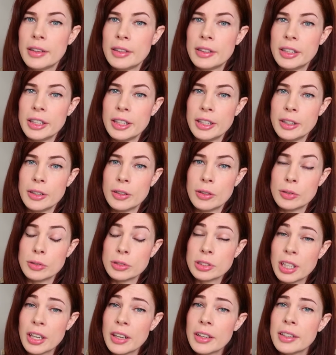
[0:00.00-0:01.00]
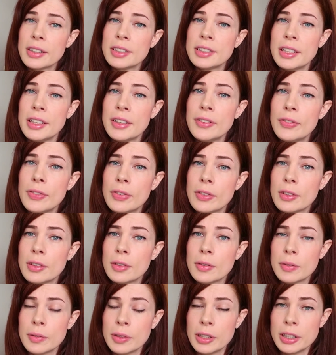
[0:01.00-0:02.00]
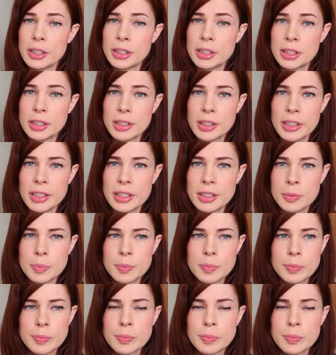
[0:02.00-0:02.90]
The alternative, which is